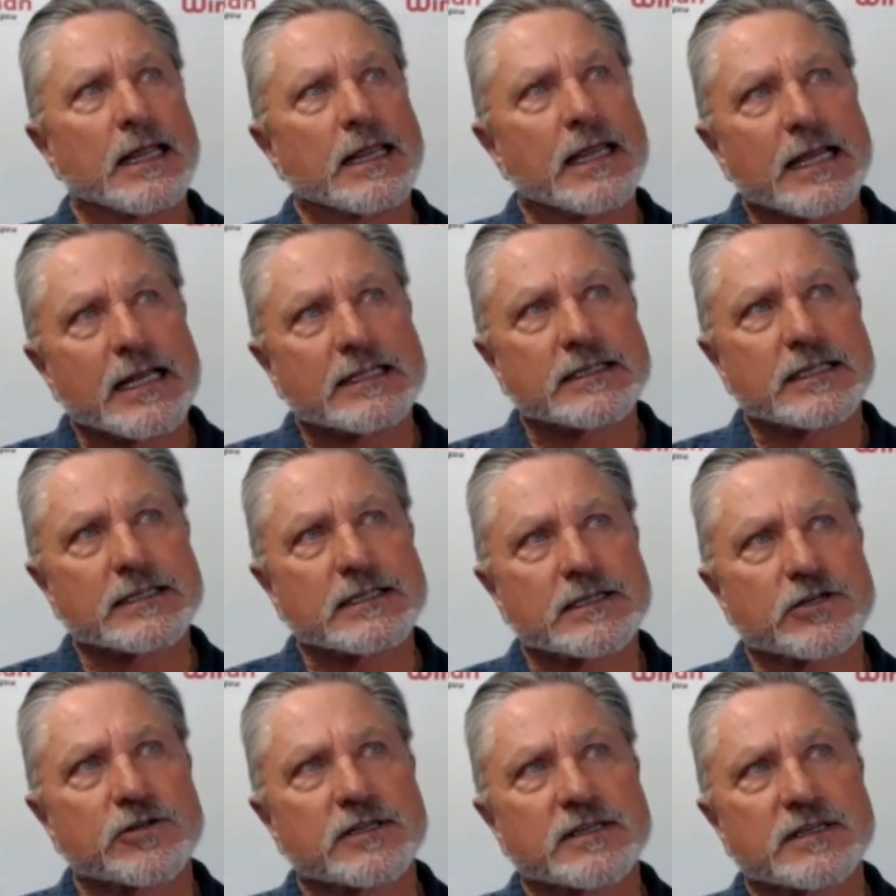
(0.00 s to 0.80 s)
And then he
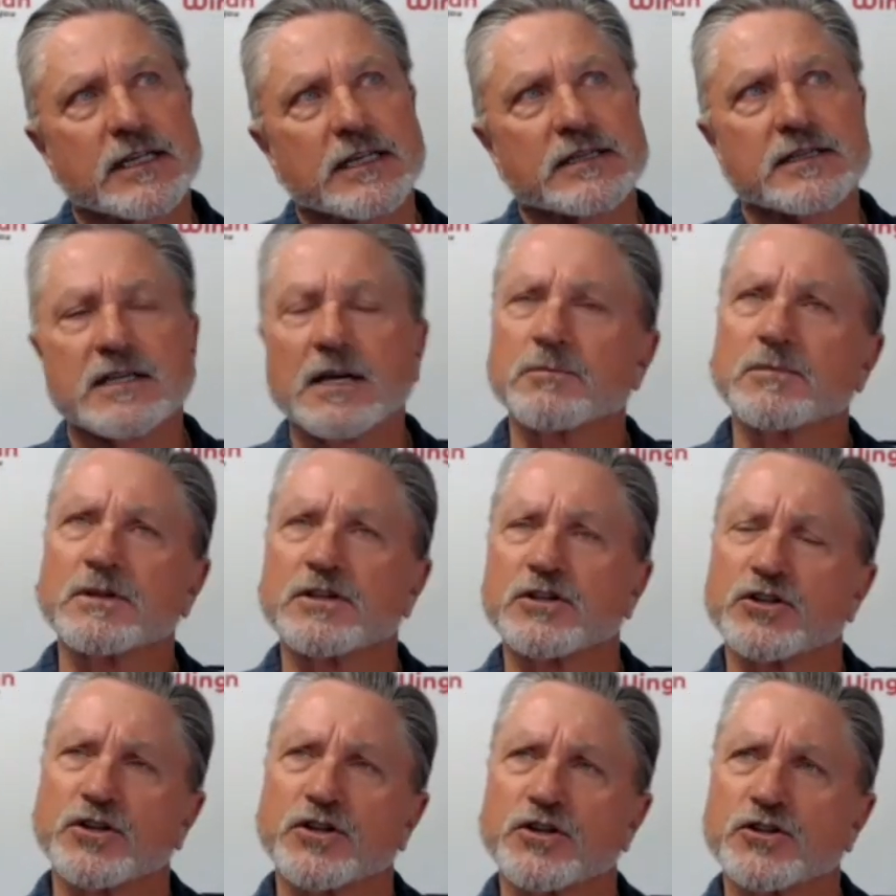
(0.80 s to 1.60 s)
sits there and says
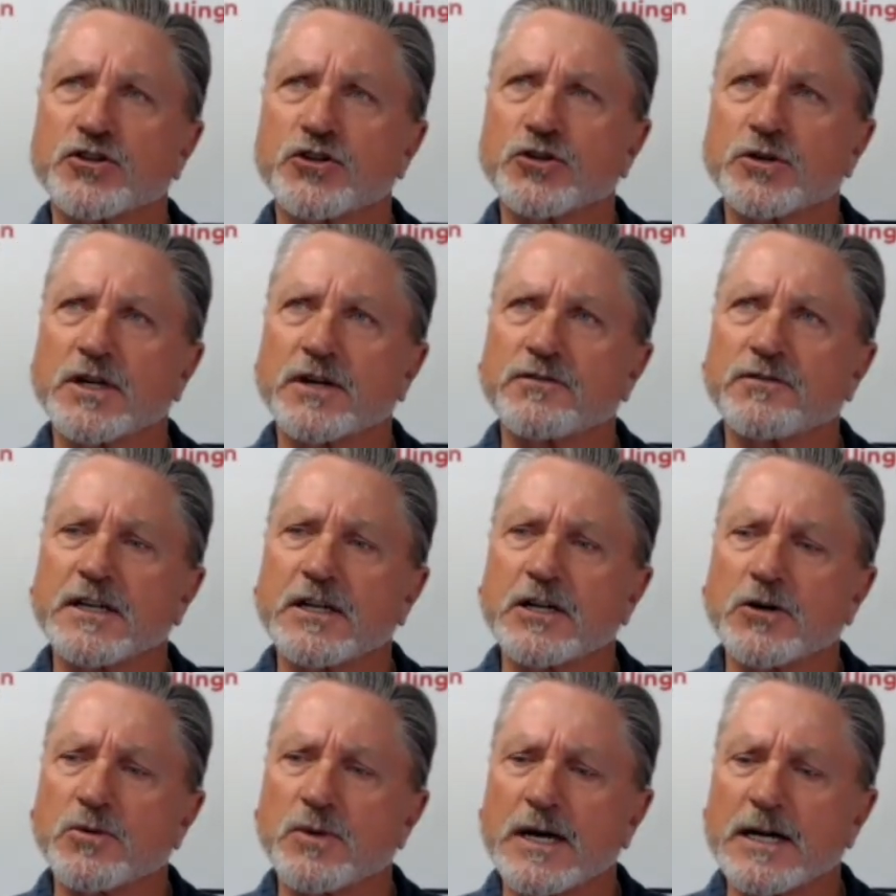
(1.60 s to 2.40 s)
something to the tune
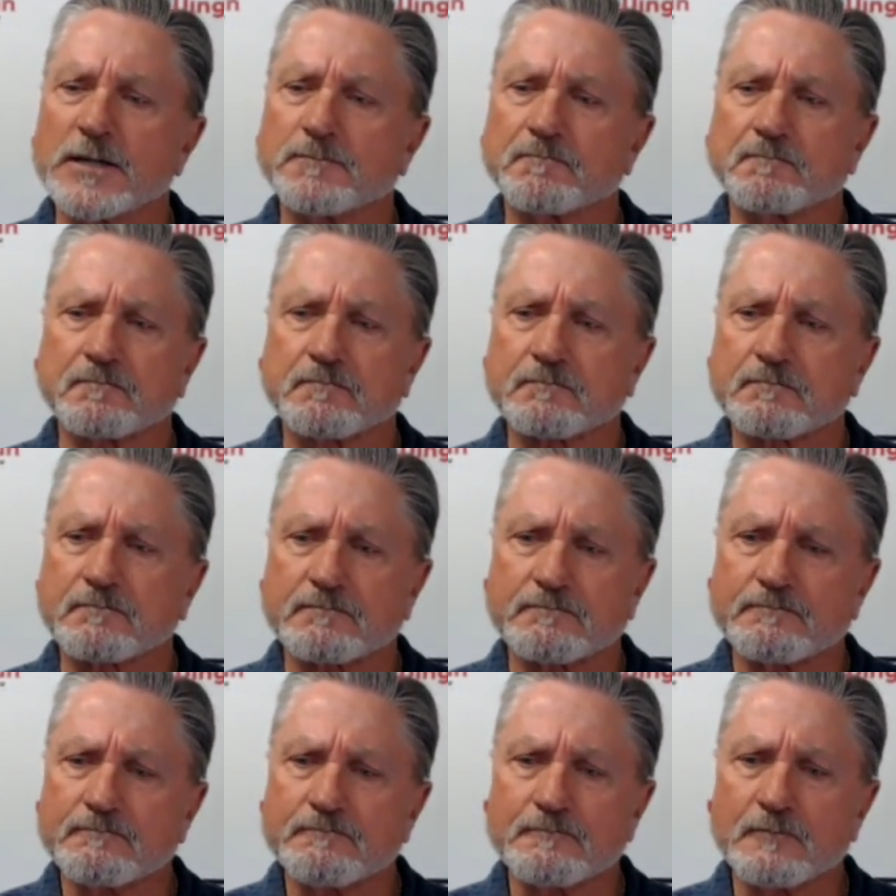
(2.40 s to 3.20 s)
of, you know what?
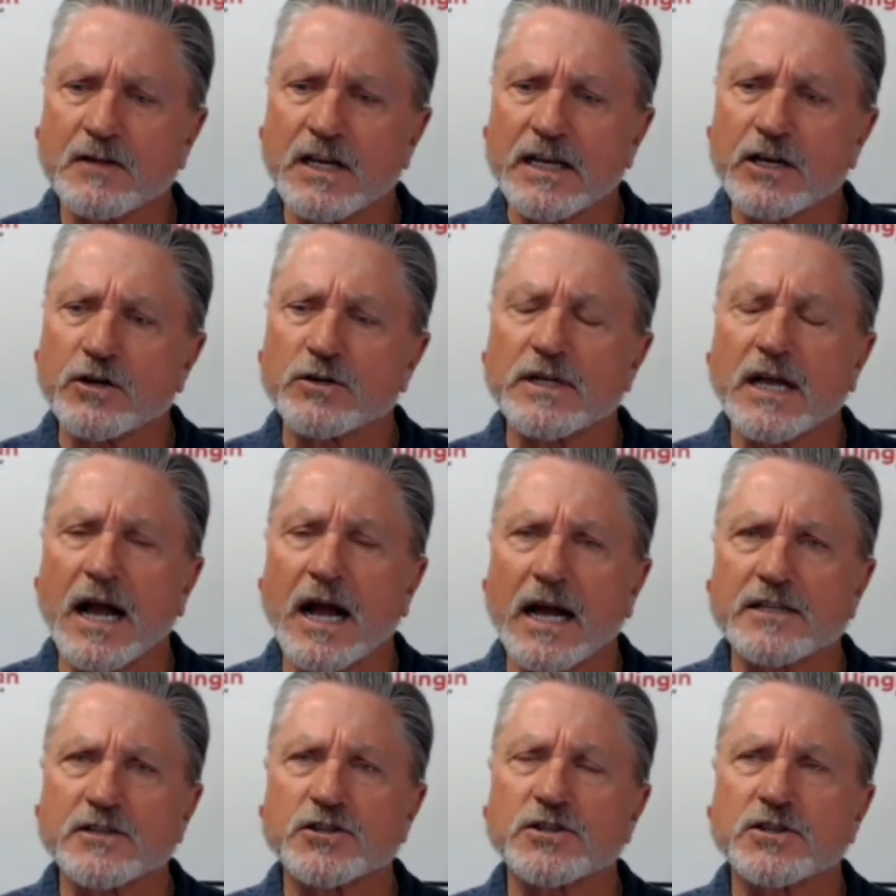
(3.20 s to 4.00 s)
He goes,
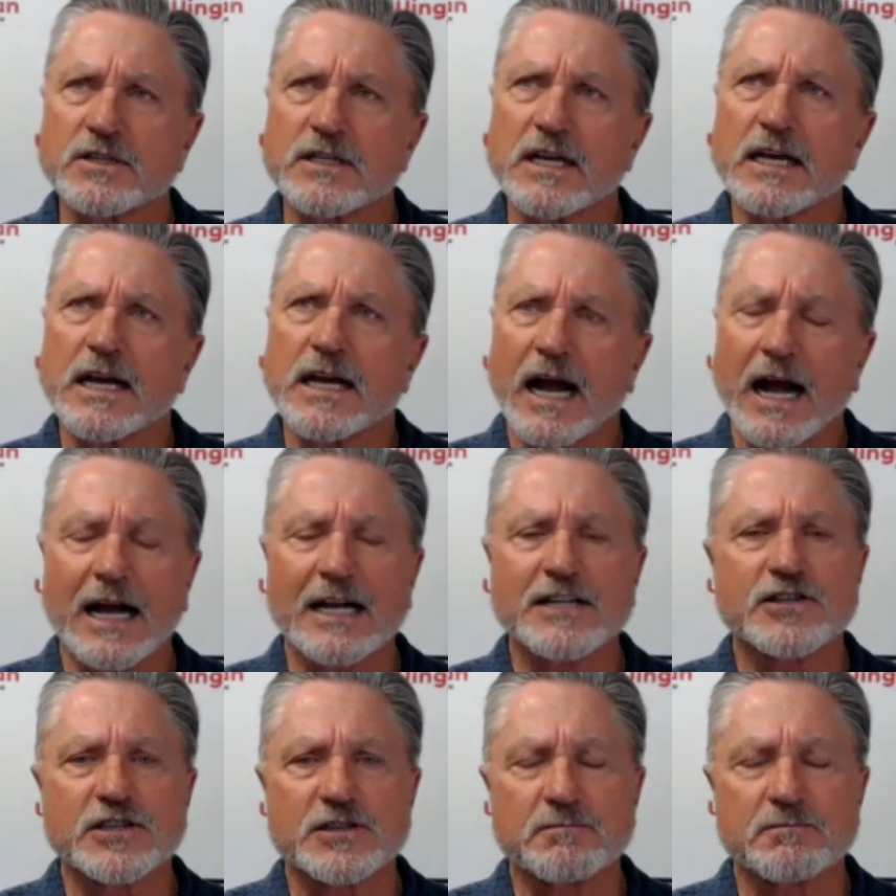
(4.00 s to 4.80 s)
I just,
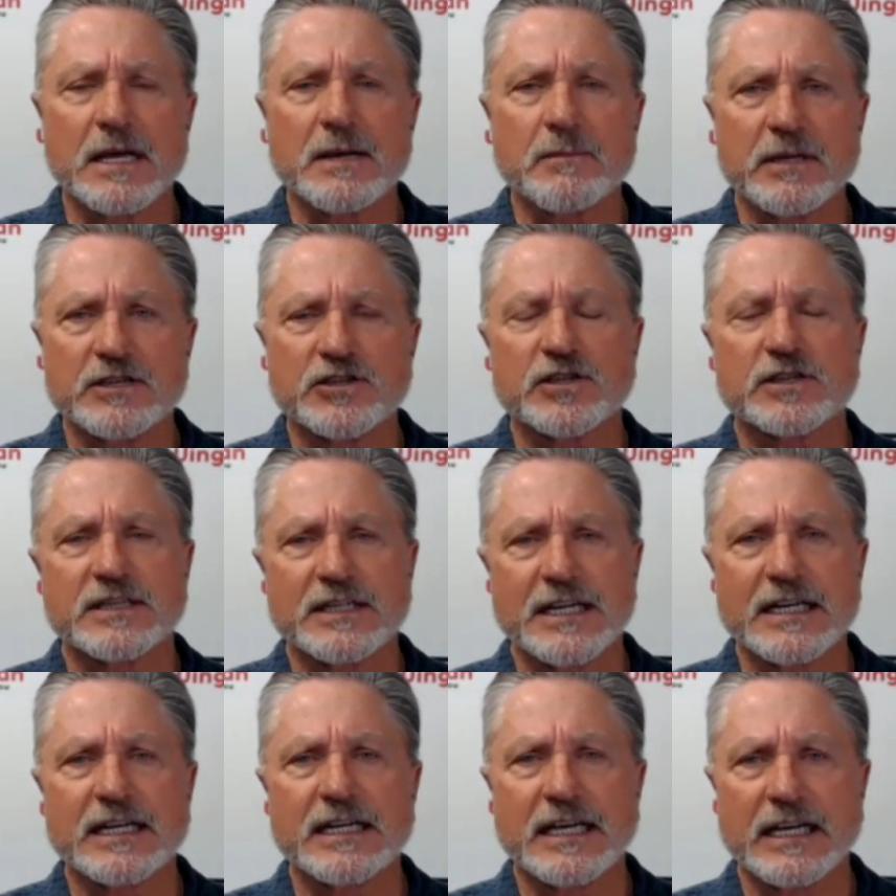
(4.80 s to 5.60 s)
I just maybe
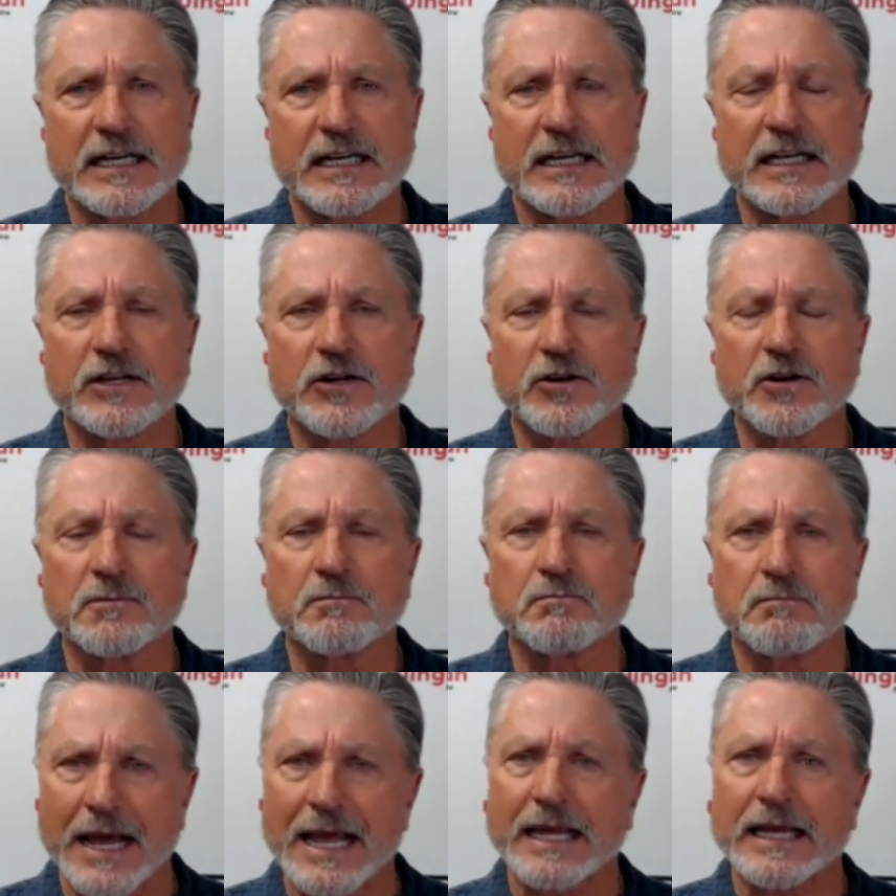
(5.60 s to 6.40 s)
just need to get in
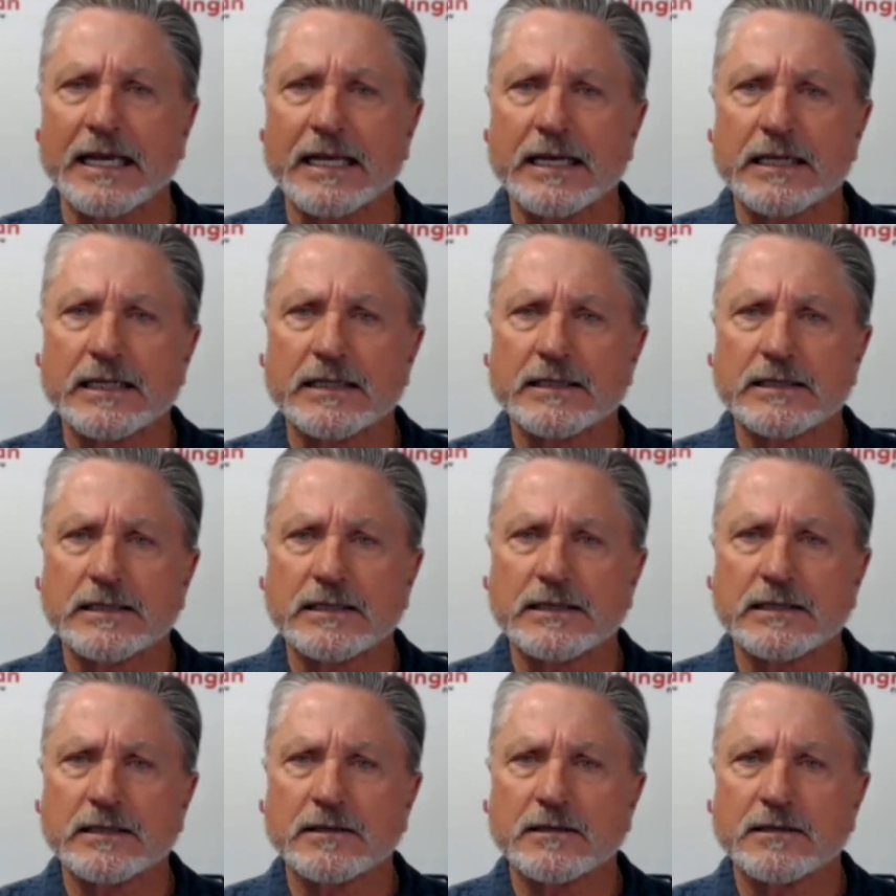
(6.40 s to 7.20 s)
there and bang it
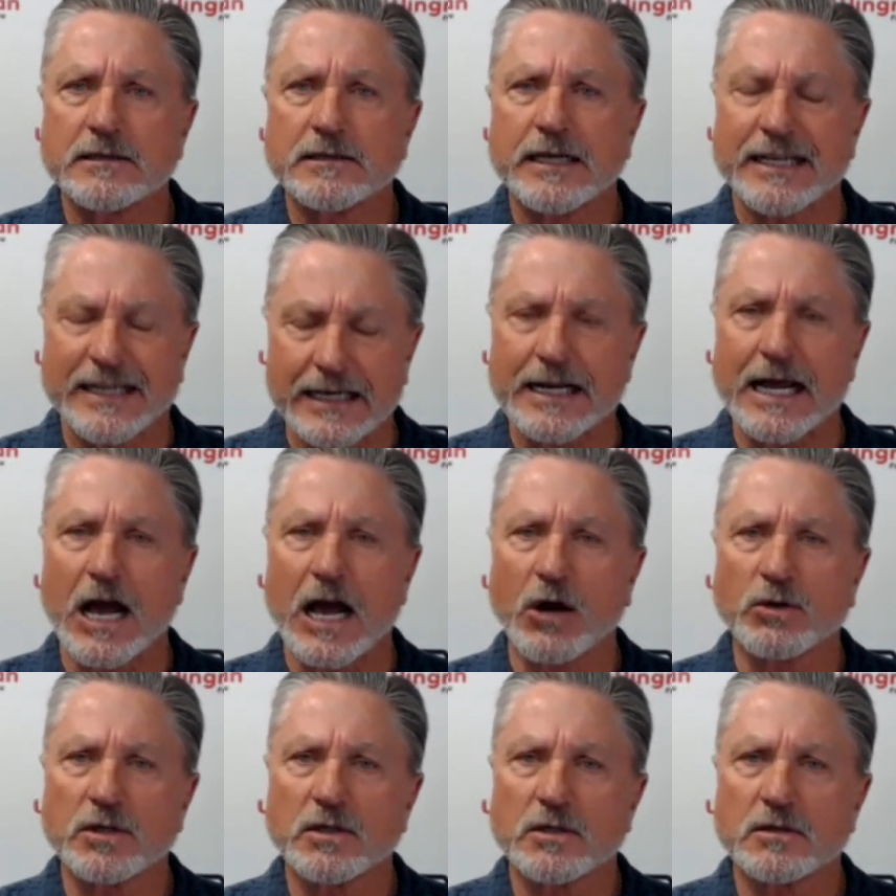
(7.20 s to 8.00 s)
and get
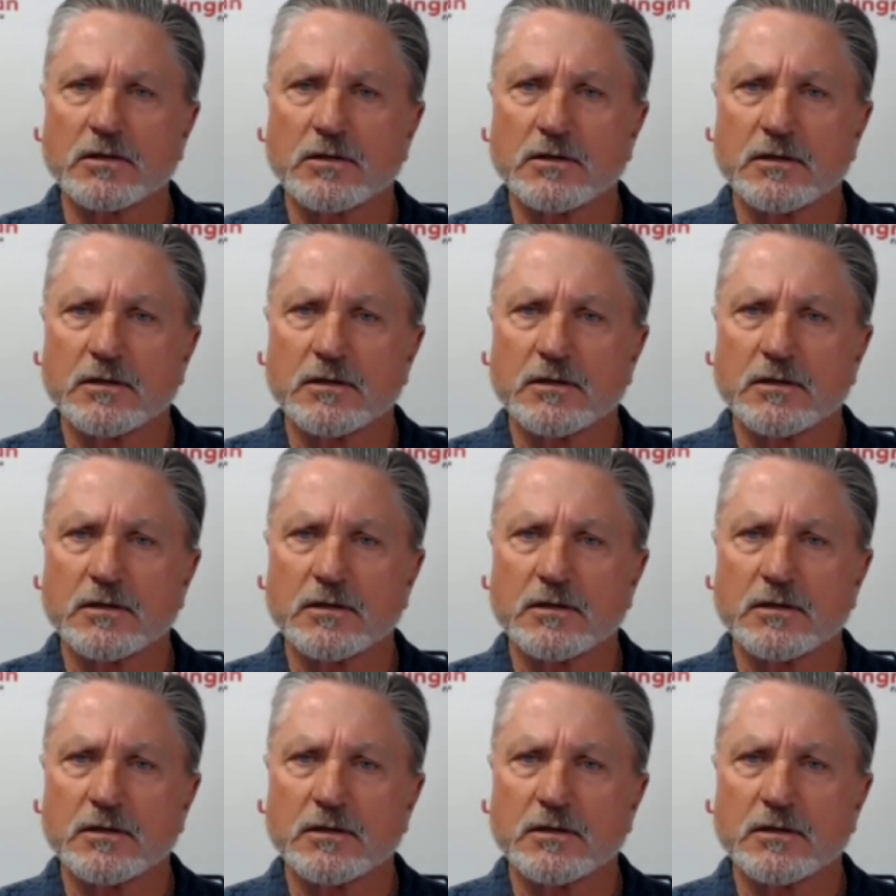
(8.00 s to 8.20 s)
out.